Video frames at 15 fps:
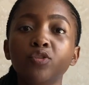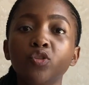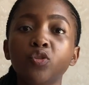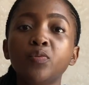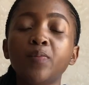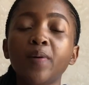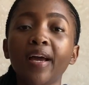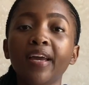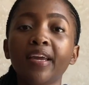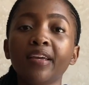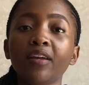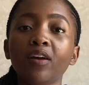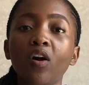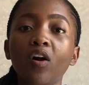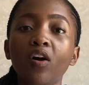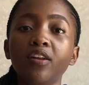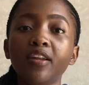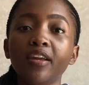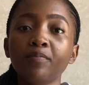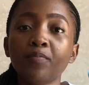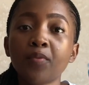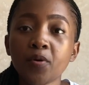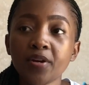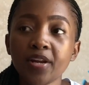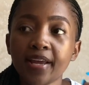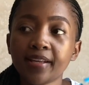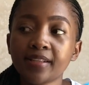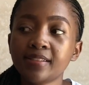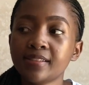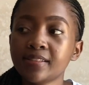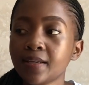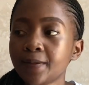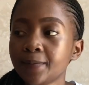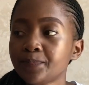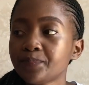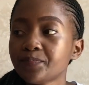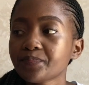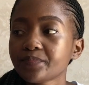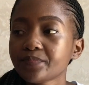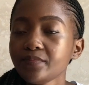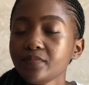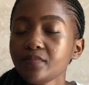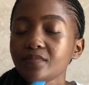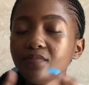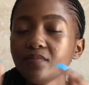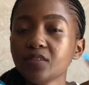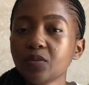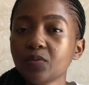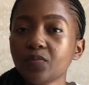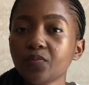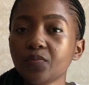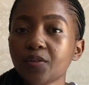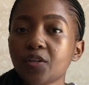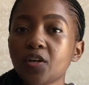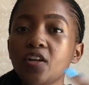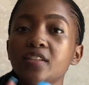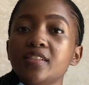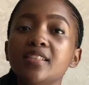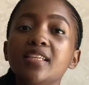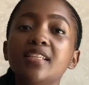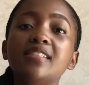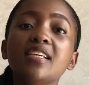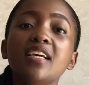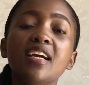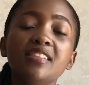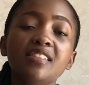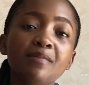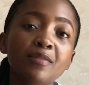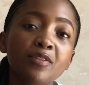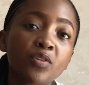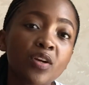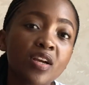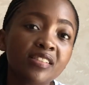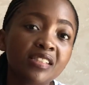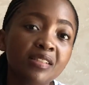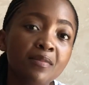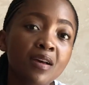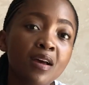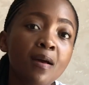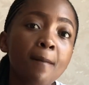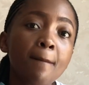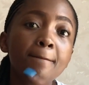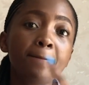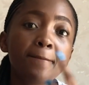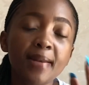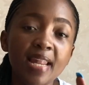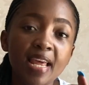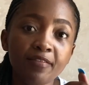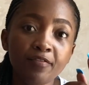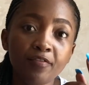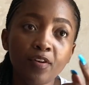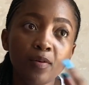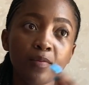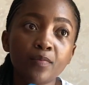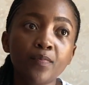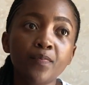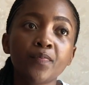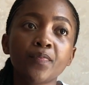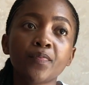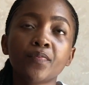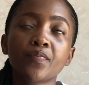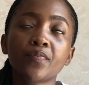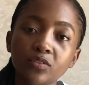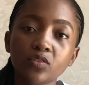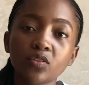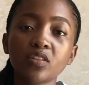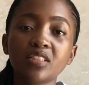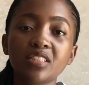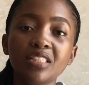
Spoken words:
to buy online products, because it's a customer-to-customer platform. So